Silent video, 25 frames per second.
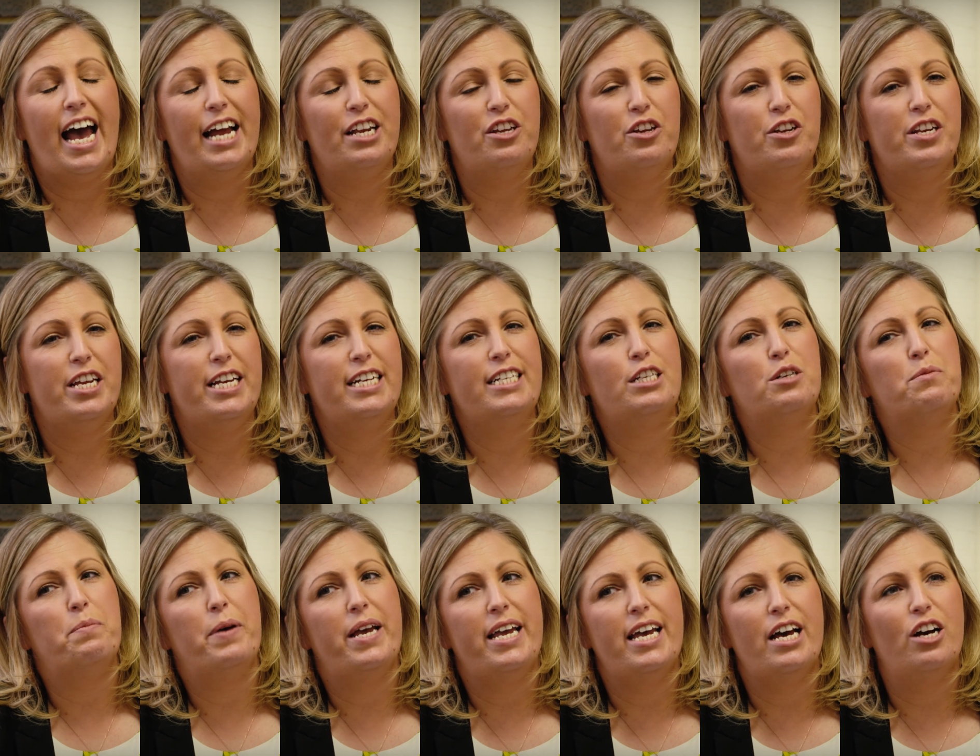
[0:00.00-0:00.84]
and you need to
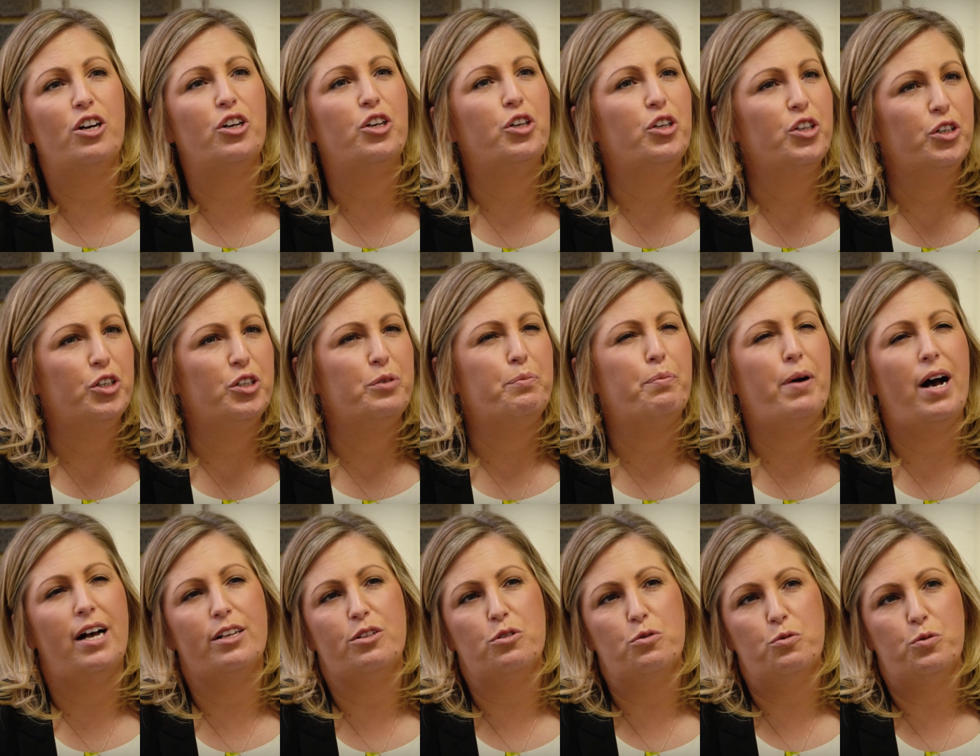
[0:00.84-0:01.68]
be a good
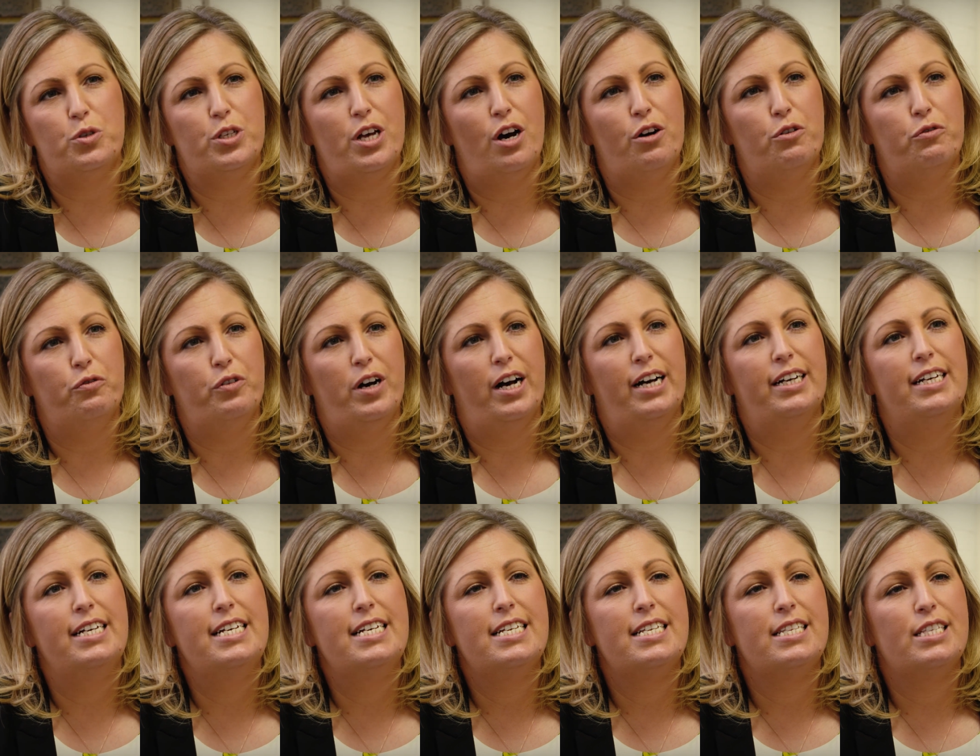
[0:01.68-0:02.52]
puzzle solver.
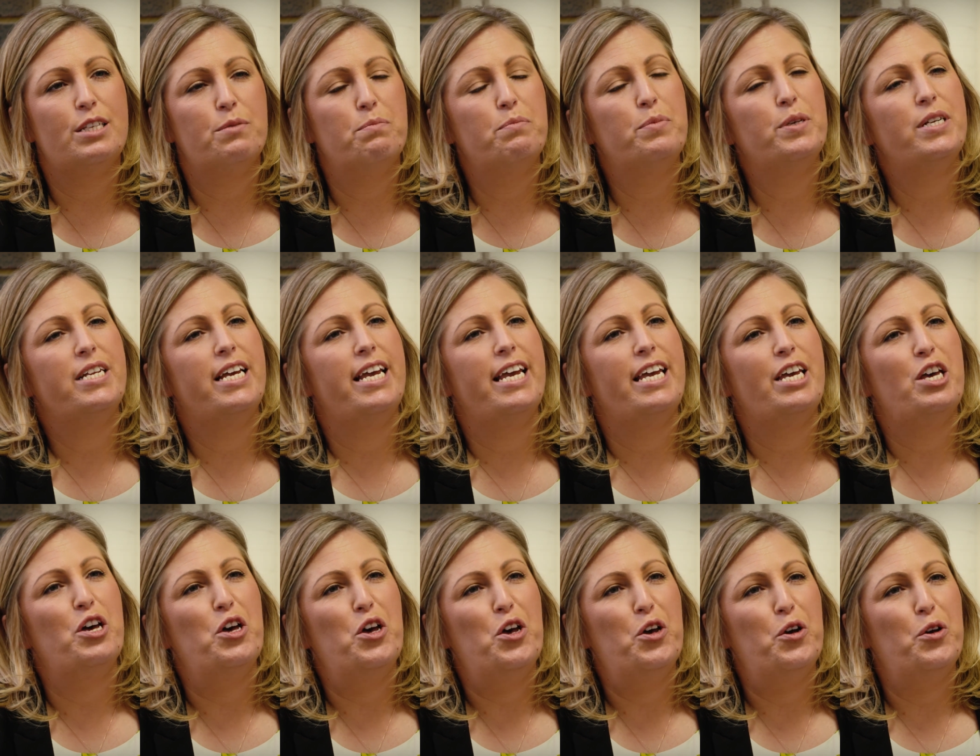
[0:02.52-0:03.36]

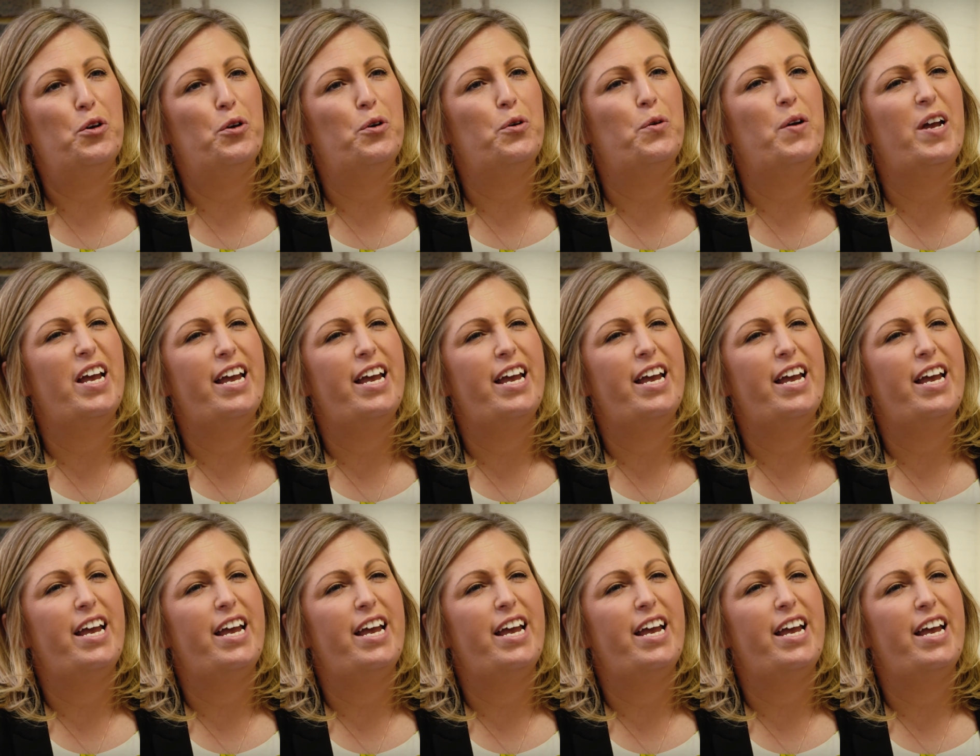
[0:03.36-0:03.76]
Somebody who